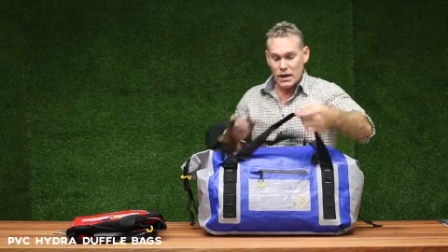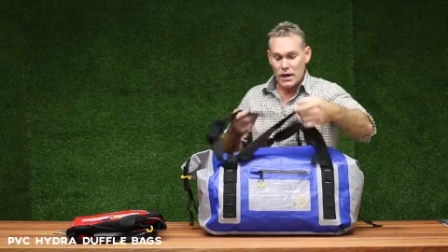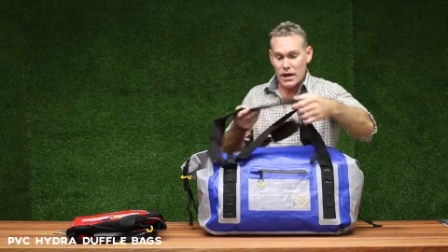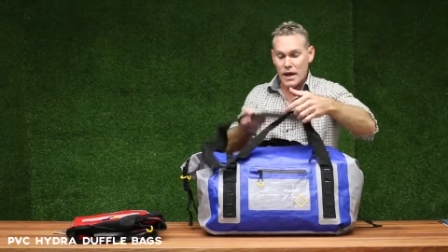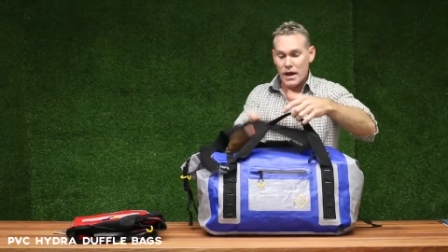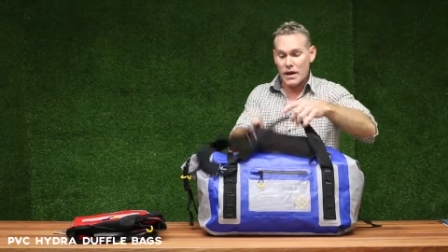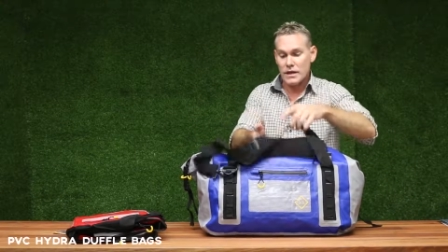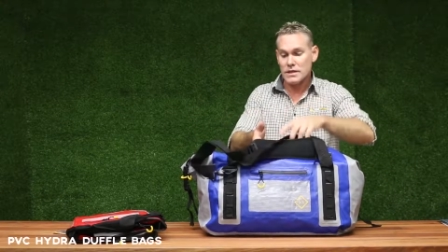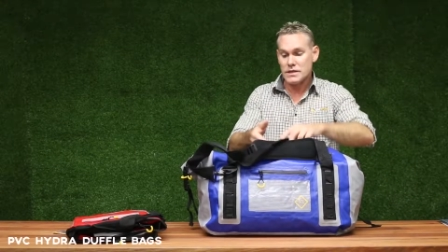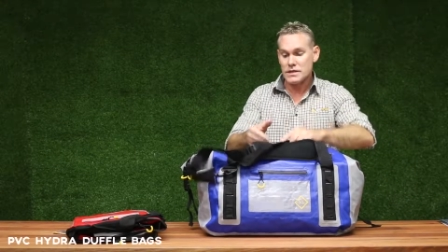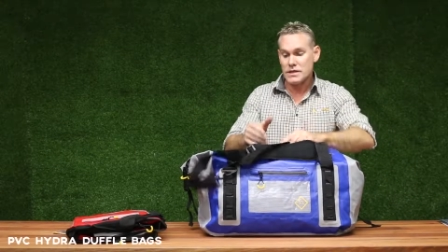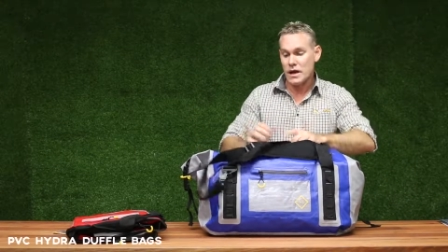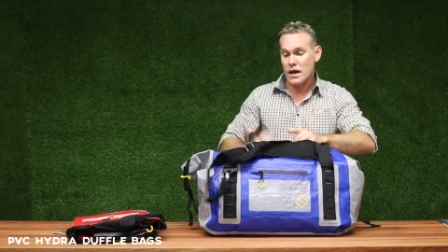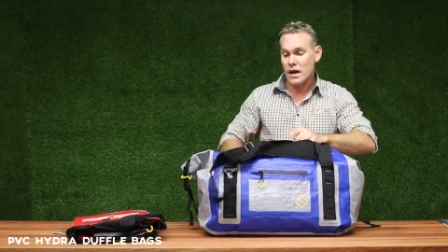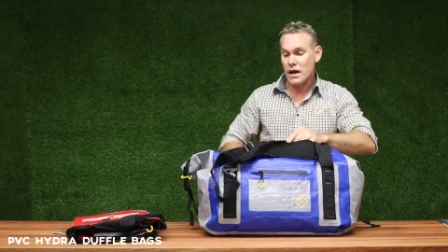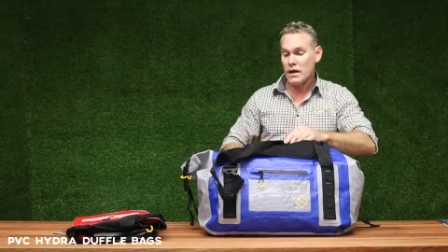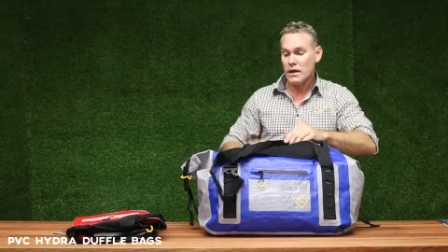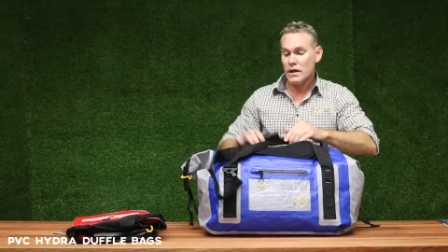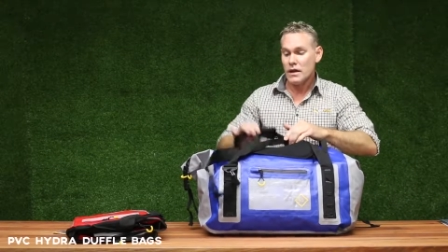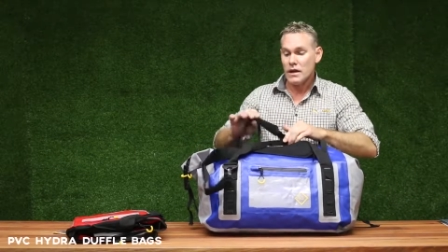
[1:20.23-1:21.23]
and
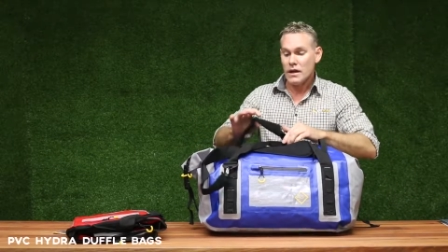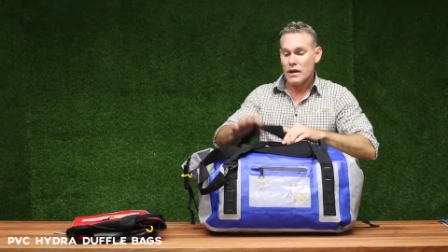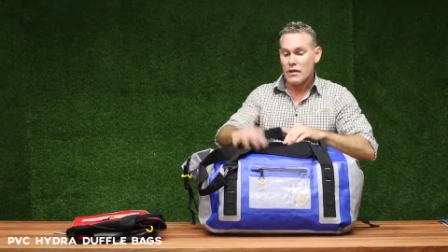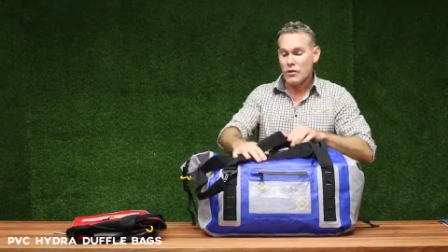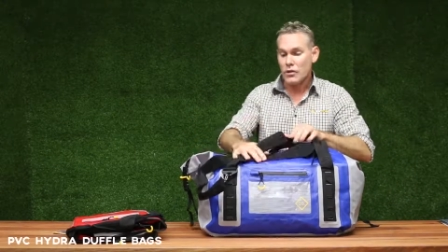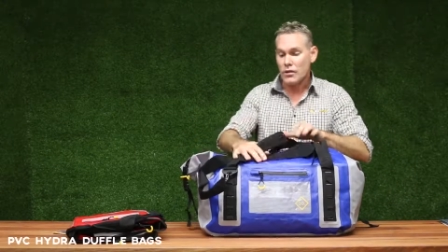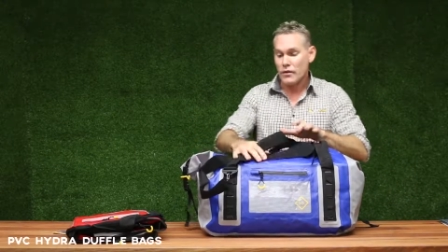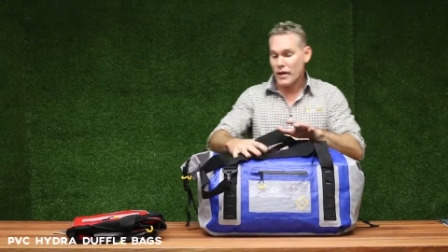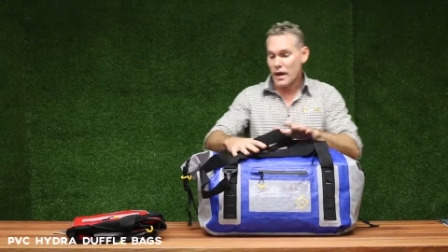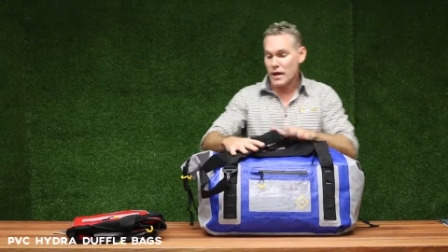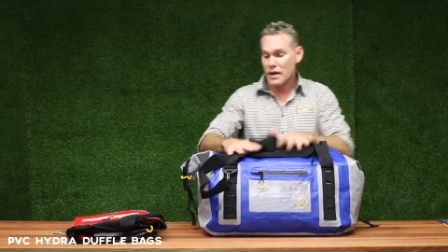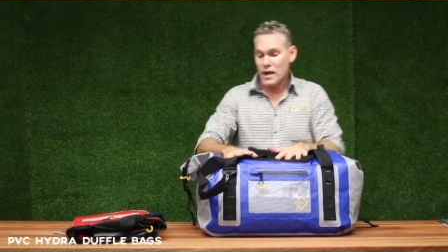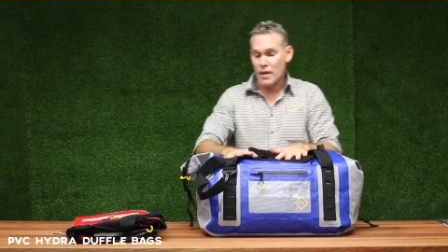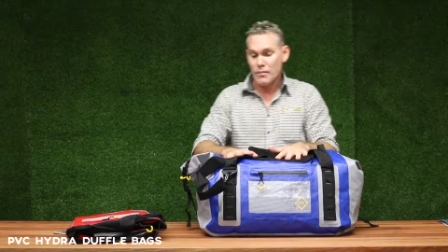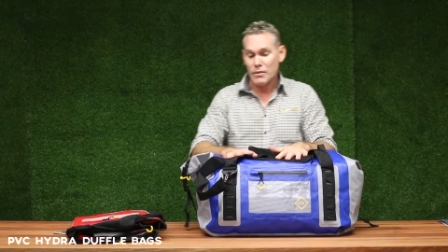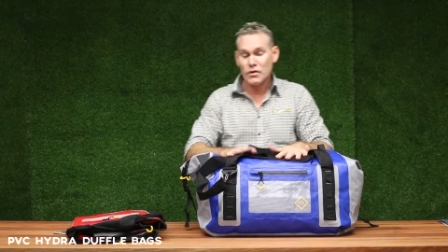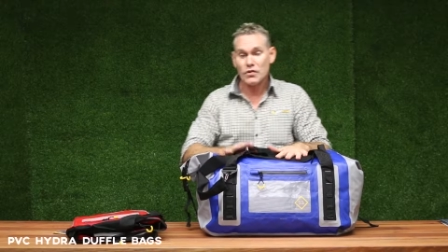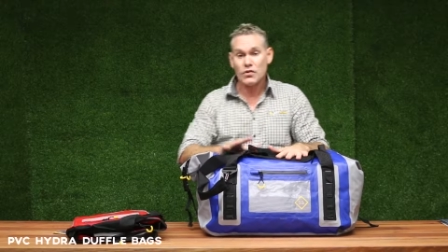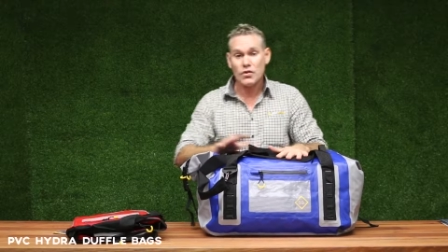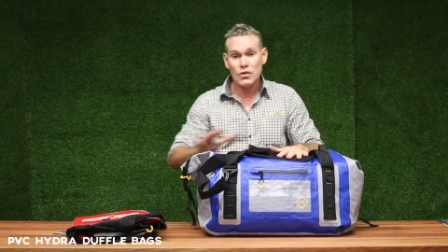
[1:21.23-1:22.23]
uh, look, they
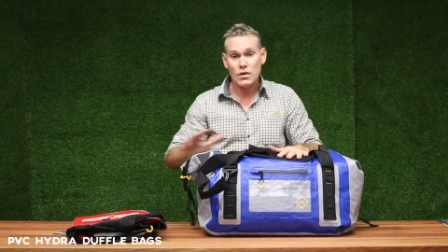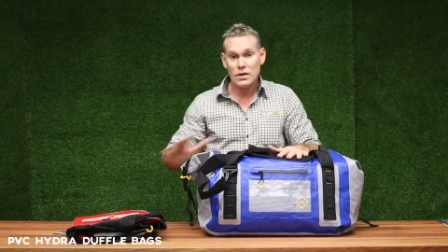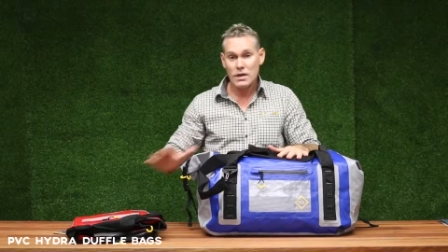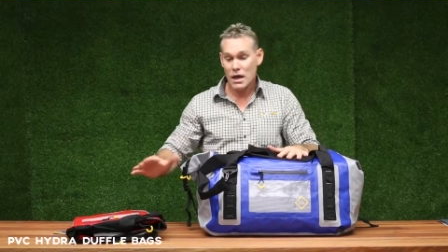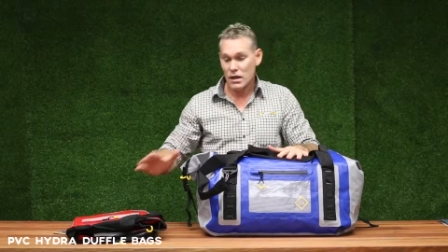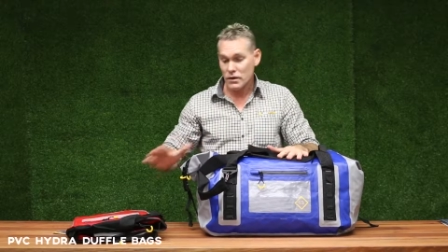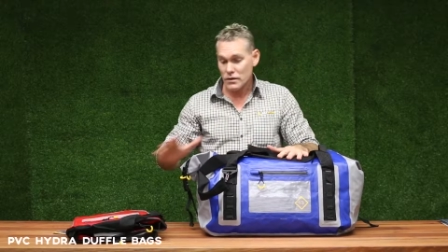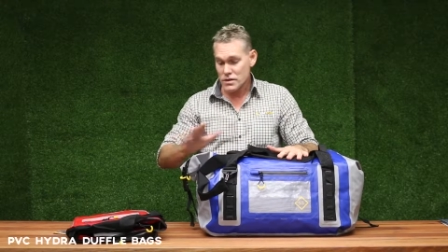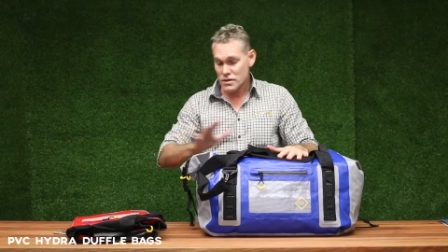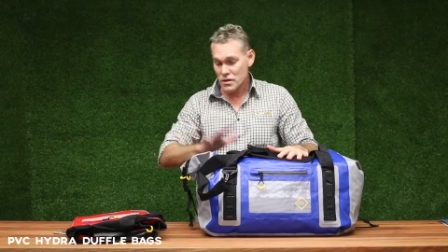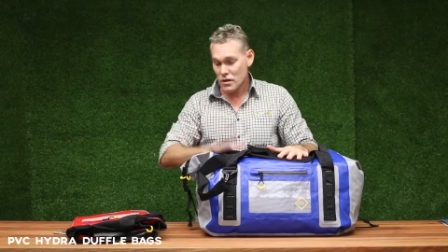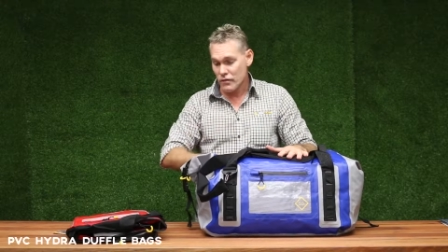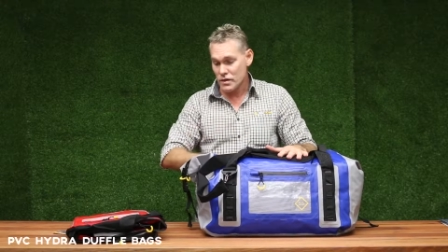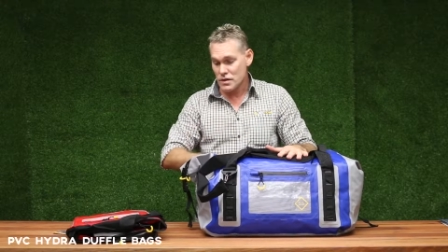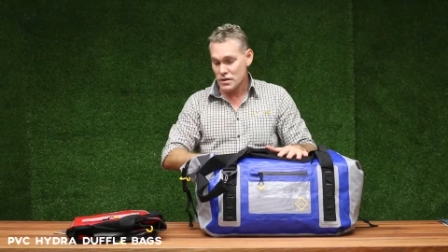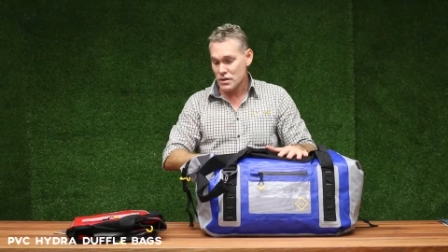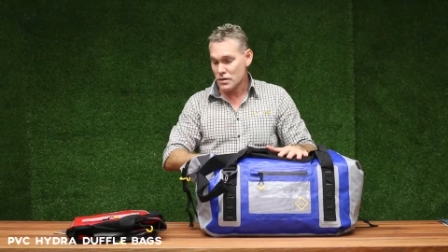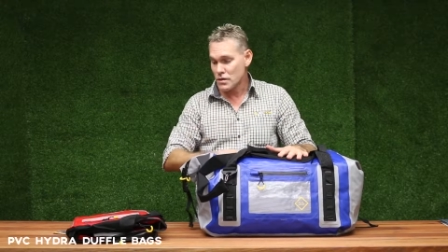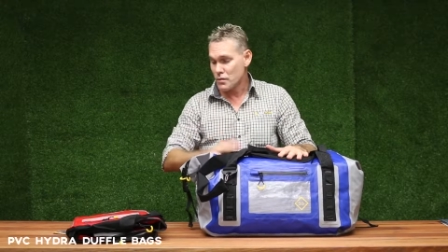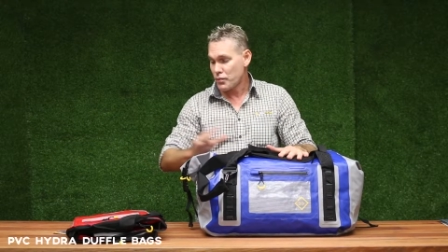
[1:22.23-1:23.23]
come in two colours,
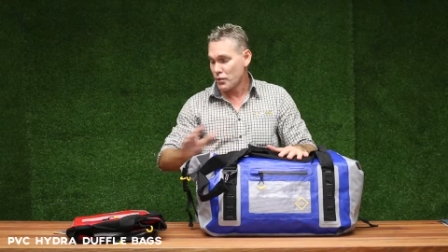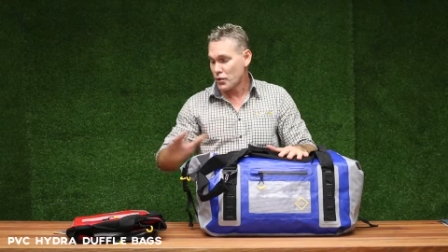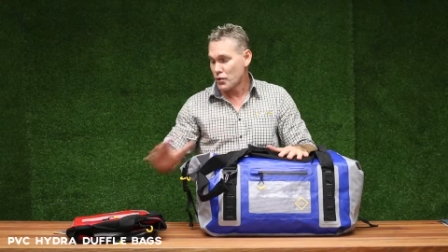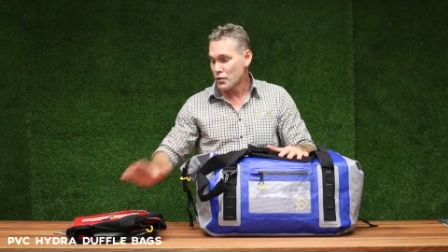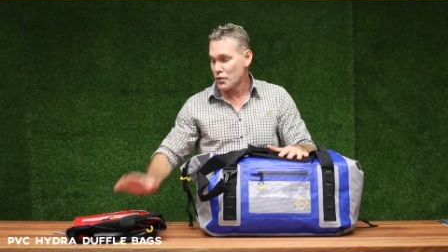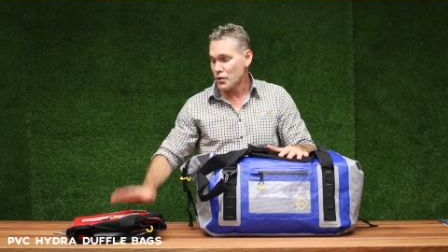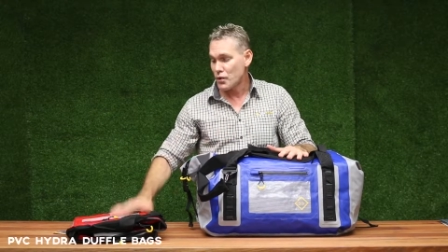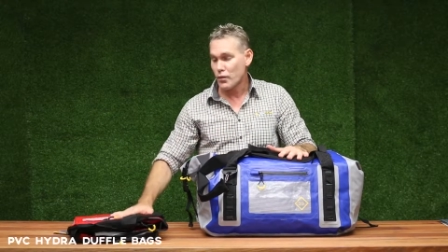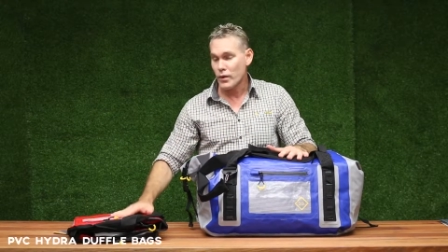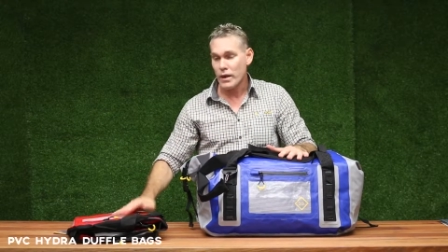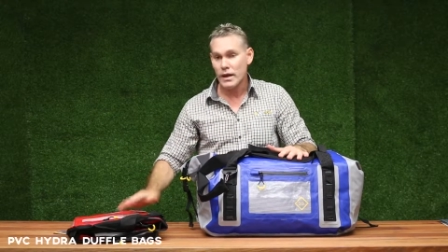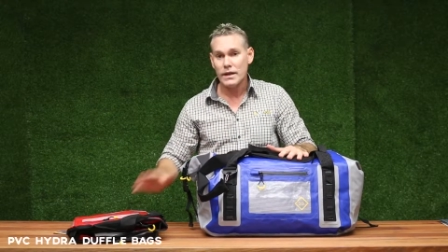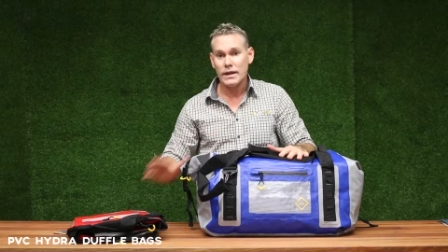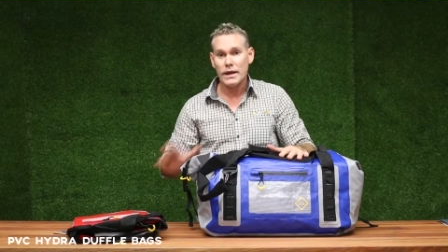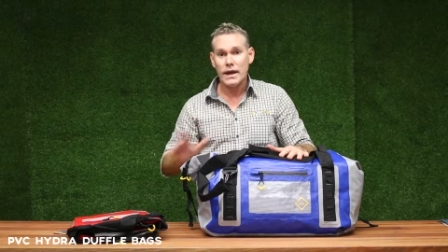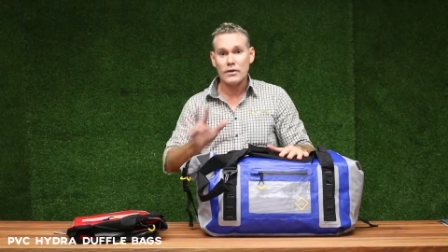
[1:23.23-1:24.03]
obviously the blue and the red,